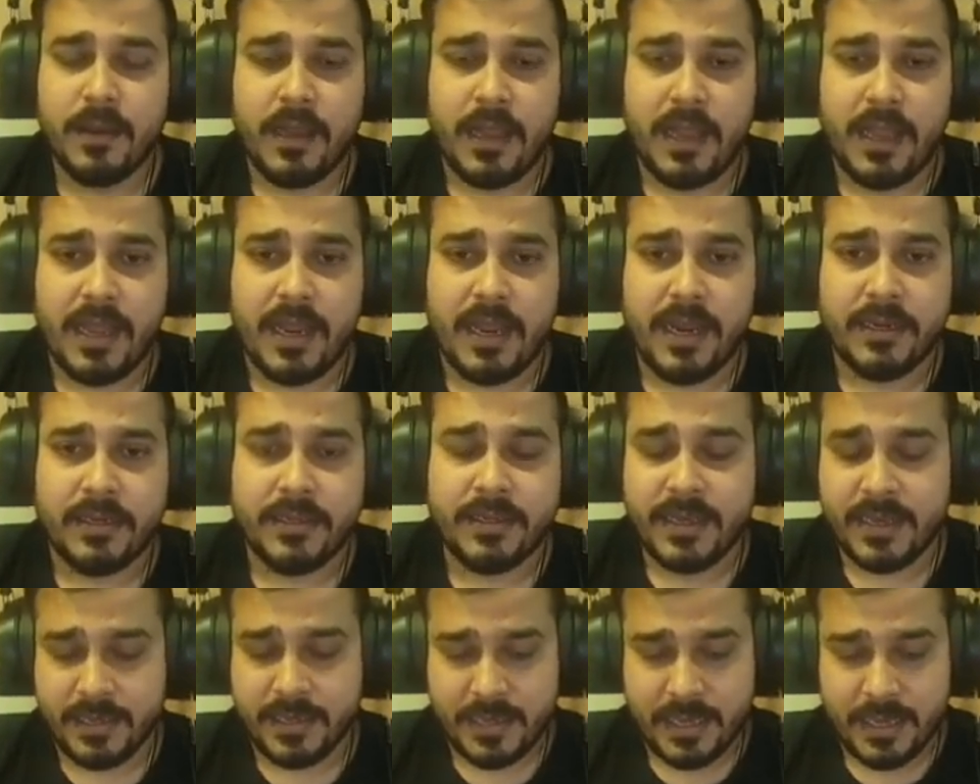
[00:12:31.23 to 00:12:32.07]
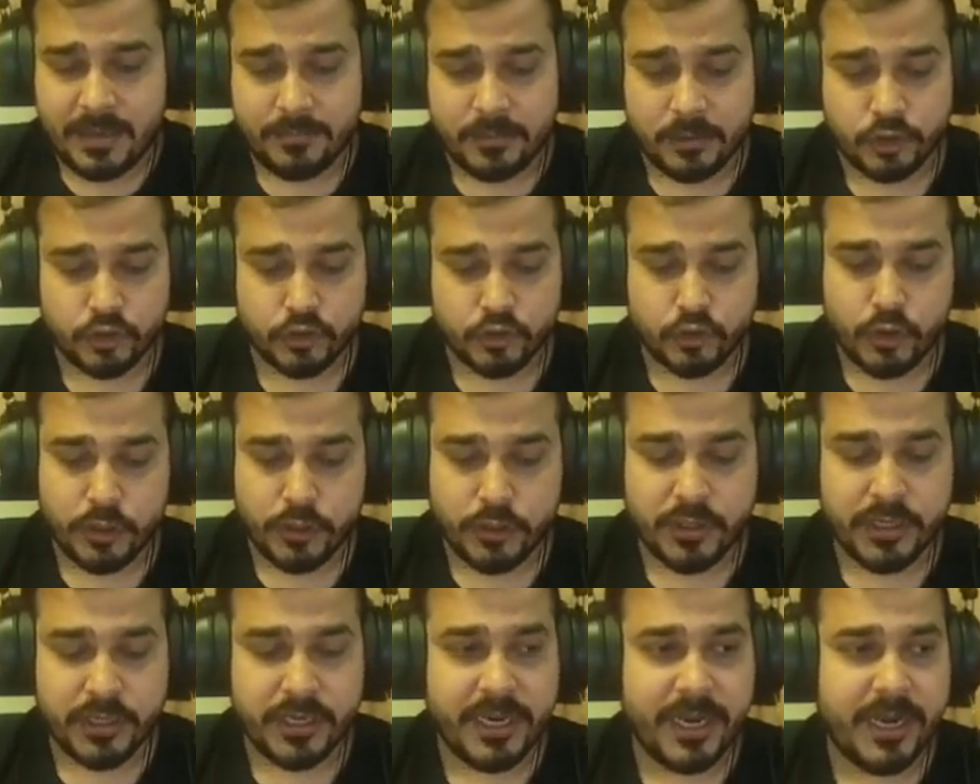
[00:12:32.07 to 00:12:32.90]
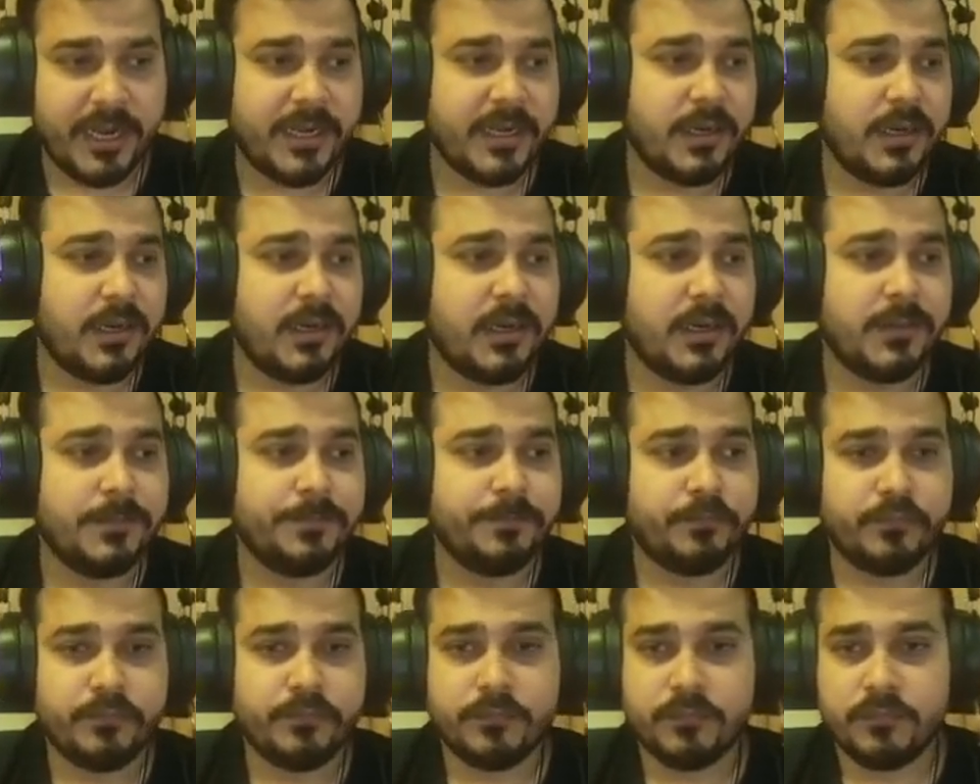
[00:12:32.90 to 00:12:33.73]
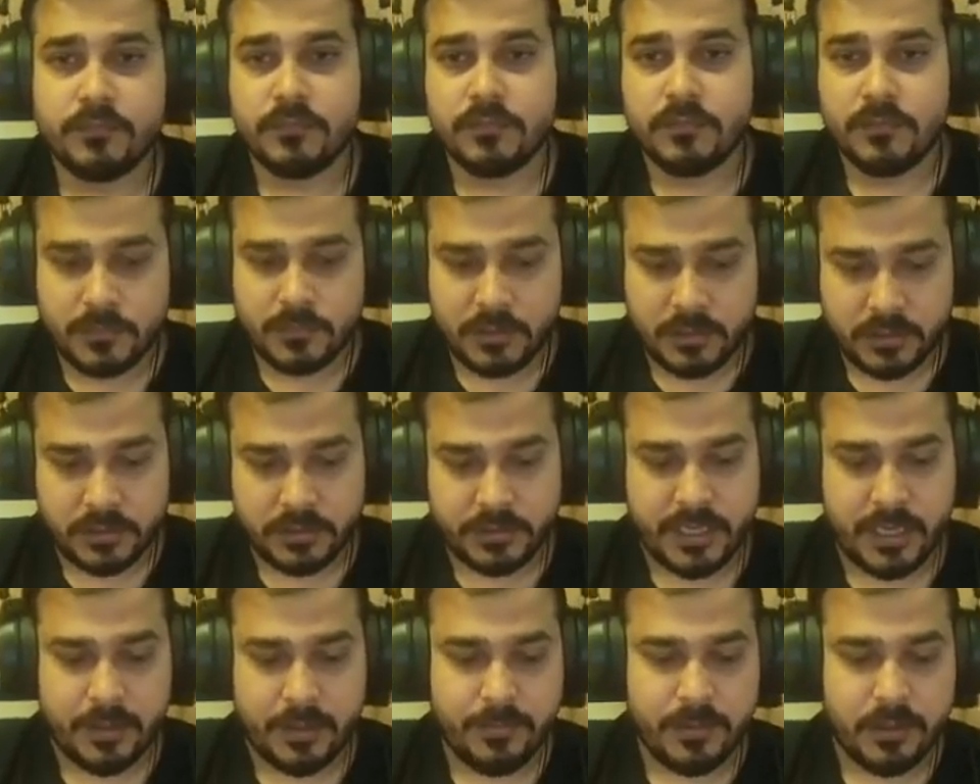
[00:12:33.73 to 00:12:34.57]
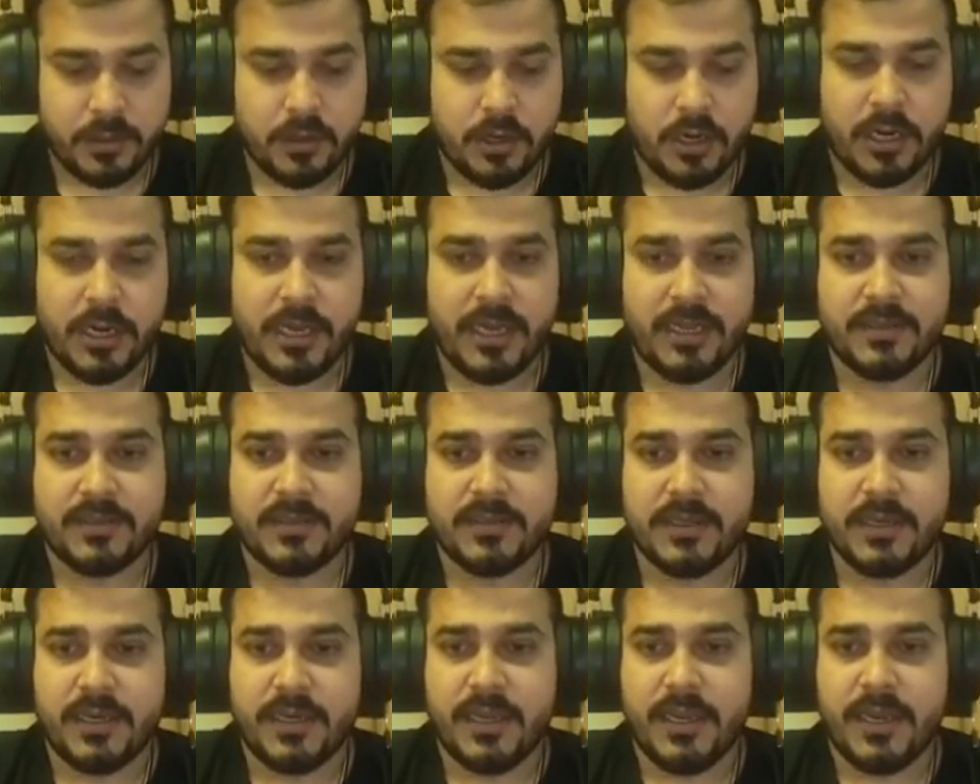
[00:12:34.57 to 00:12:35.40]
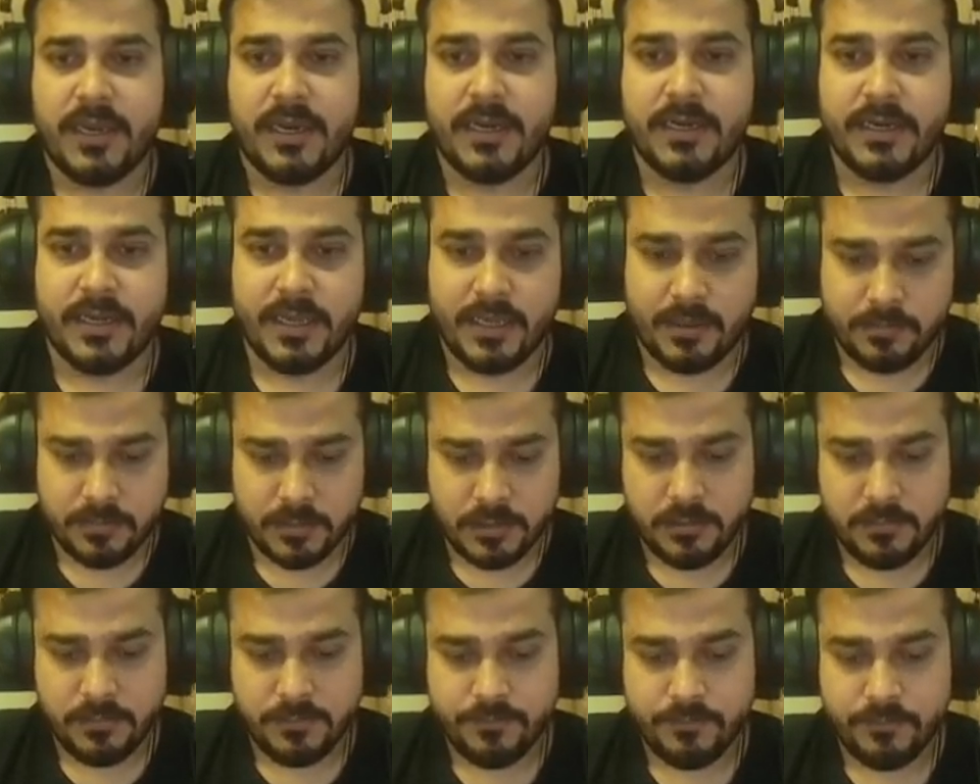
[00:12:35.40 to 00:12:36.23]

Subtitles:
and then I'm just going to create a table called as create table.